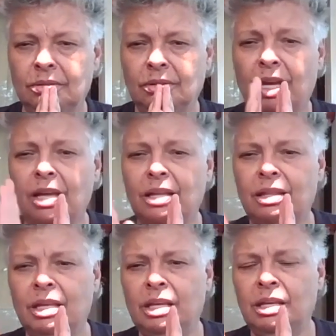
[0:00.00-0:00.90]
Okay,
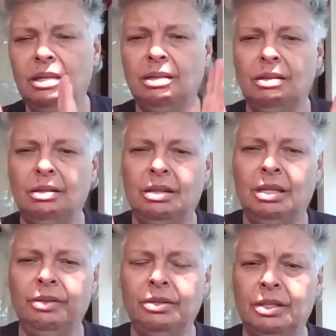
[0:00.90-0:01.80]
the
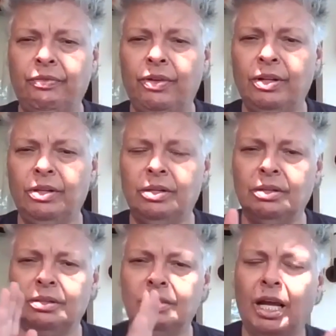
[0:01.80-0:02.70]
different
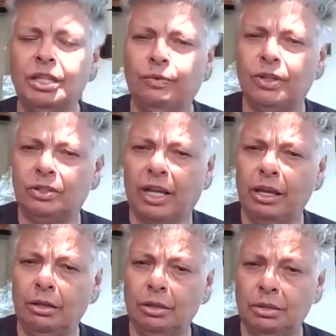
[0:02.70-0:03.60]
sides of the
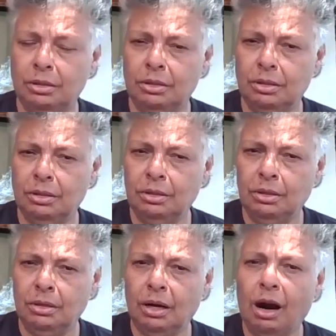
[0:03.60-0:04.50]
scale
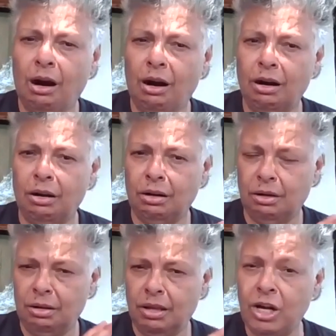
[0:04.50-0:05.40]
are
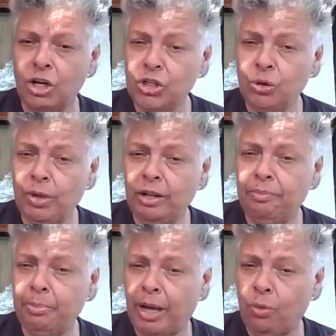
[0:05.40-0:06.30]
energy ridden
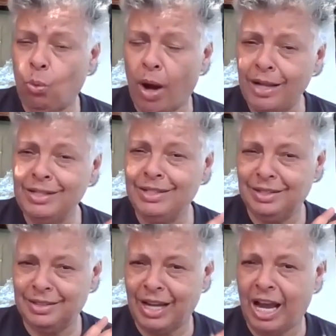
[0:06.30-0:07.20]
by one
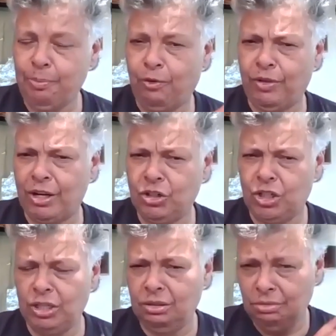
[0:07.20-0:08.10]
type of
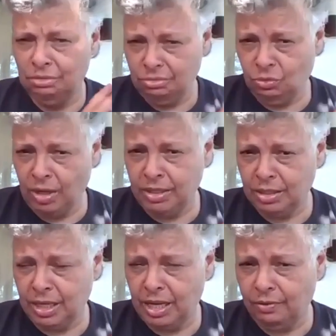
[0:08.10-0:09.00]
energy, one
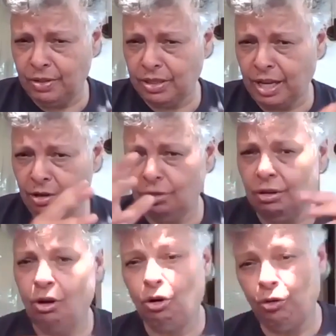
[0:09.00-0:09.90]
side of the scale
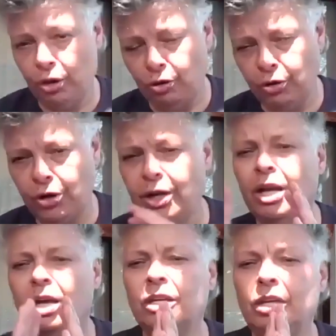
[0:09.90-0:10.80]
or the other.
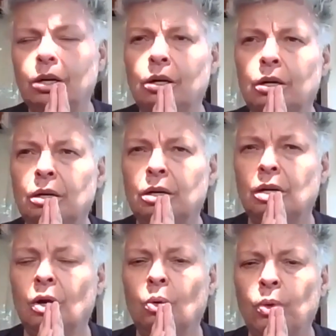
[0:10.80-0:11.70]
Here
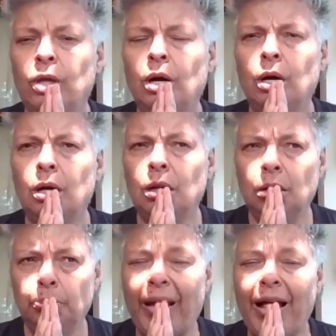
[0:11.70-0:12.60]
we are
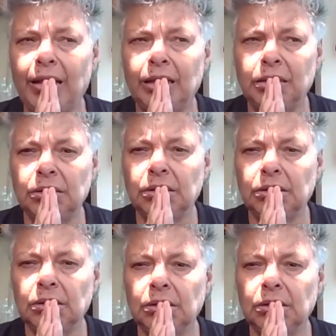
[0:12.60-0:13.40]
in balance.